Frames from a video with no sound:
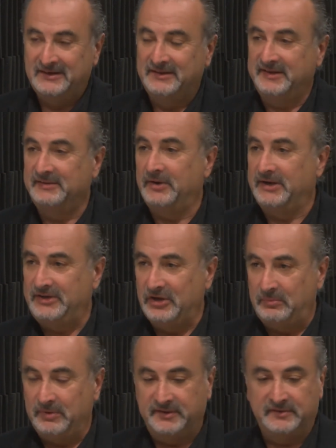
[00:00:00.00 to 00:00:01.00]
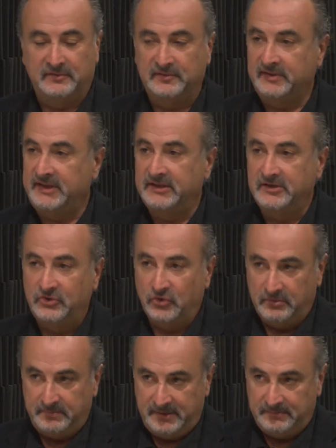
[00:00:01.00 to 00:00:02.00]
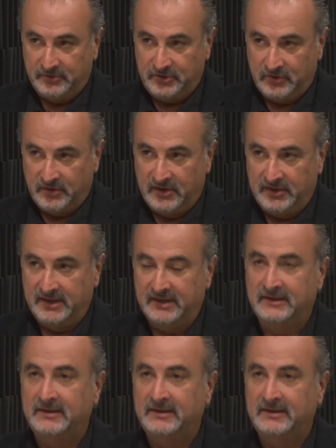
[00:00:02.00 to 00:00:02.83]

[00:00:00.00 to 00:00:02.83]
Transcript: That's why I tell police officers, get to know the people in your area.